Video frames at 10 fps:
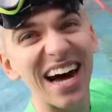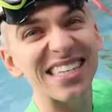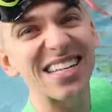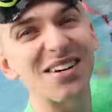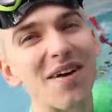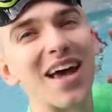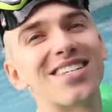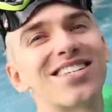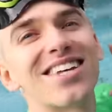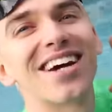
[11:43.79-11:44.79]
awesome
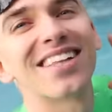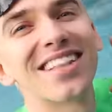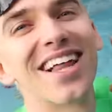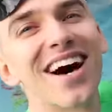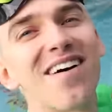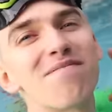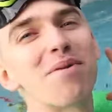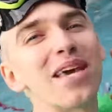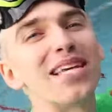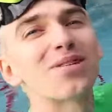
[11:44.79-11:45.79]
and share, share the, the, love. love.
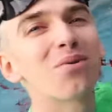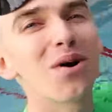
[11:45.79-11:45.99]
Peace.